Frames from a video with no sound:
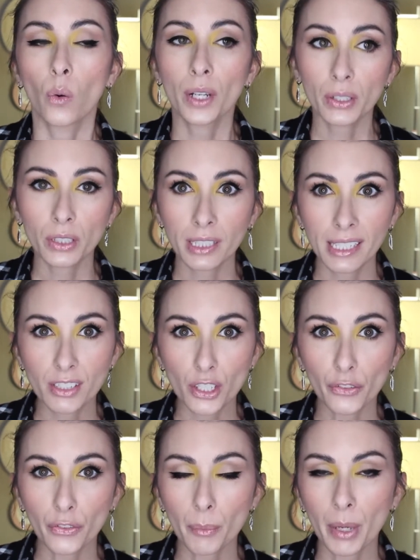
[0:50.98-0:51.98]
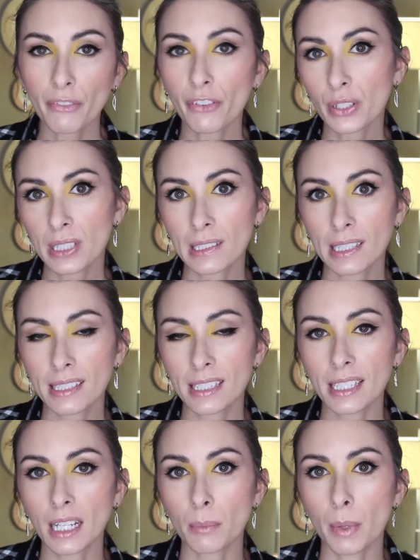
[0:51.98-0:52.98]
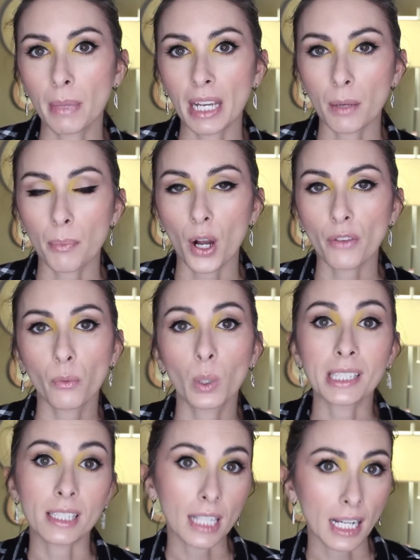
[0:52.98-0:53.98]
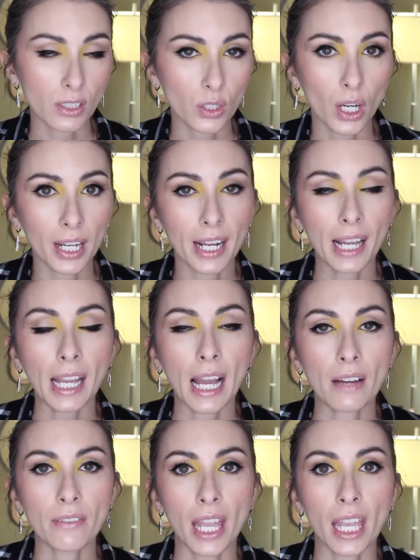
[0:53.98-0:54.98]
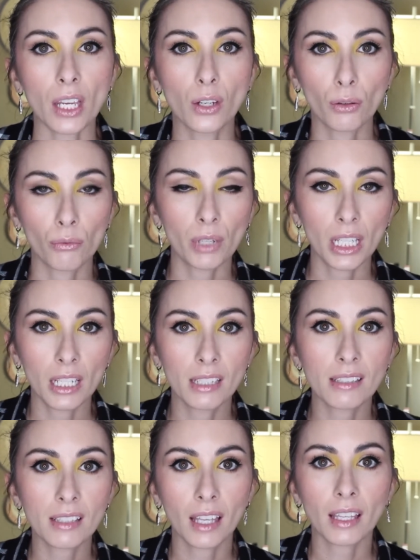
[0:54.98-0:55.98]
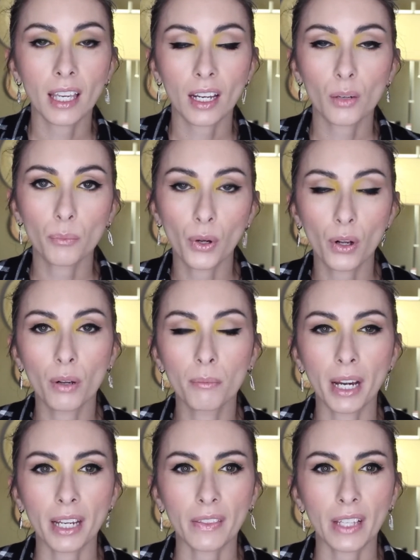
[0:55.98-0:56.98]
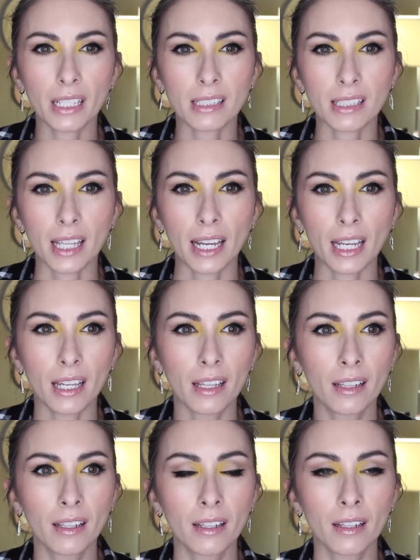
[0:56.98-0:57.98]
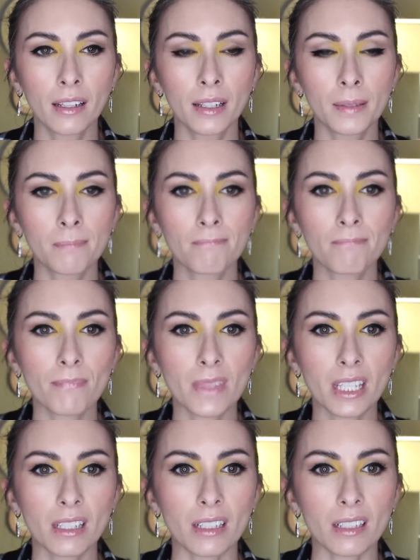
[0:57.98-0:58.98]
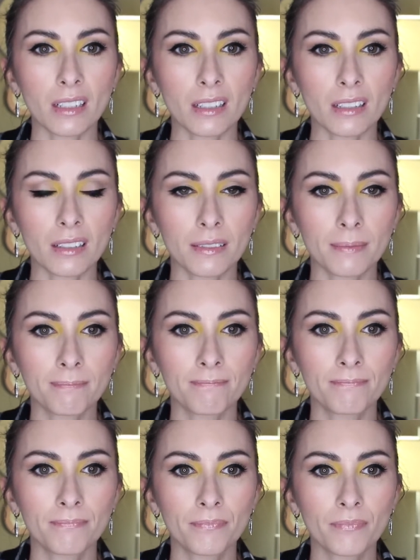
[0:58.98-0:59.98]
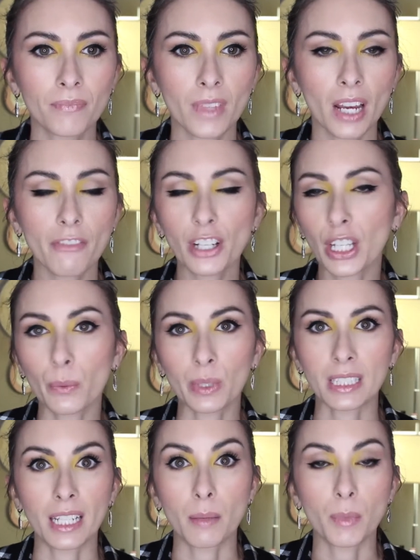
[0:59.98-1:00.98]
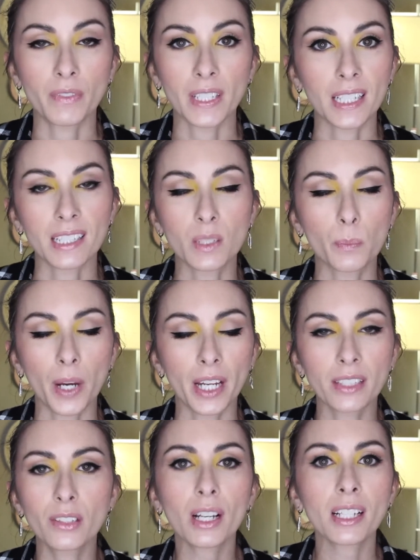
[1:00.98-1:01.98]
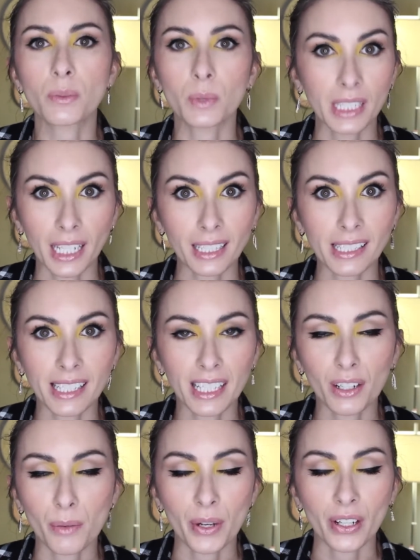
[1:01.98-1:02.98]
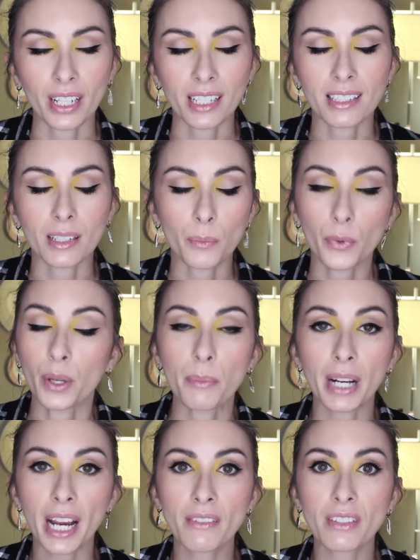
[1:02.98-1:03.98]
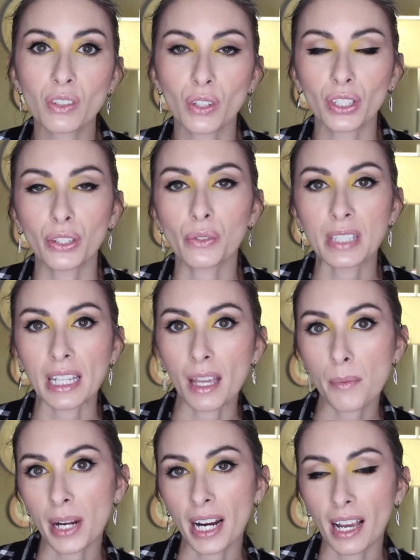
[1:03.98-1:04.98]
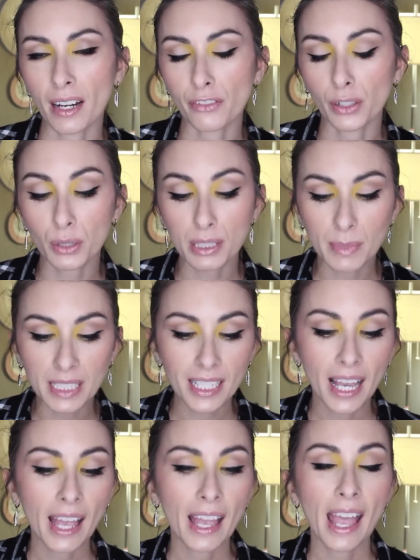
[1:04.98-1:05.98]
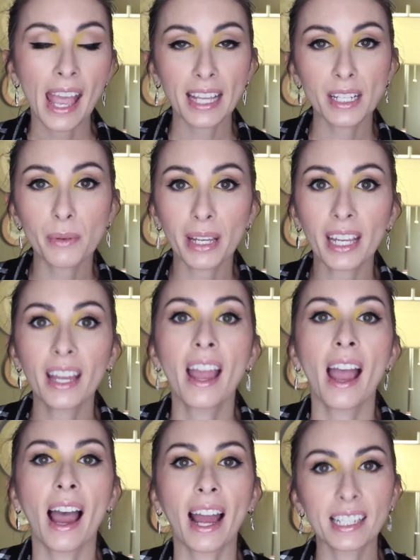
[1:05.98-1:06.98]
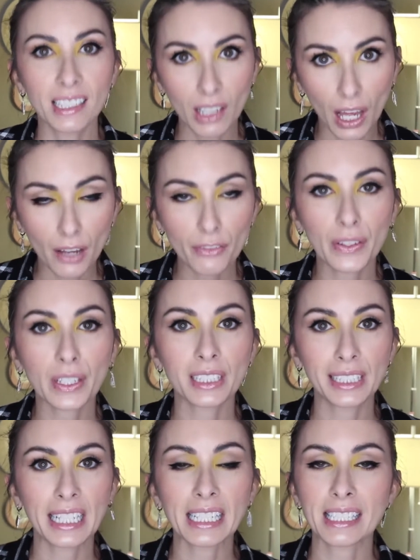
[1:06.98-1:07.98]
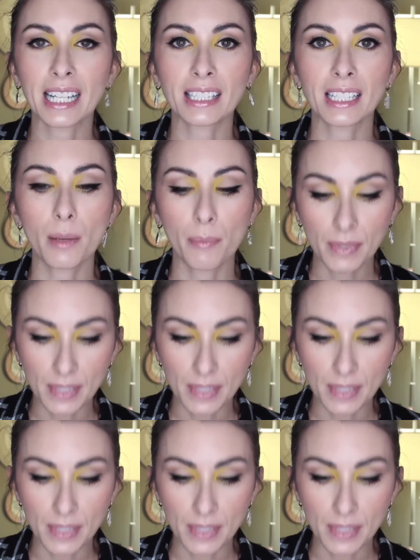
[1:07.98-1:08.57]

oil cleanser for my first cleanse to take my makeup off. Once that's gone, I have a Korean skincare balm. I think it's like I forget what the name of it is, but you guys will likely hear about it at some point. But I started using it, but I got it for Christmas. Anyway, I love the Clinique Take the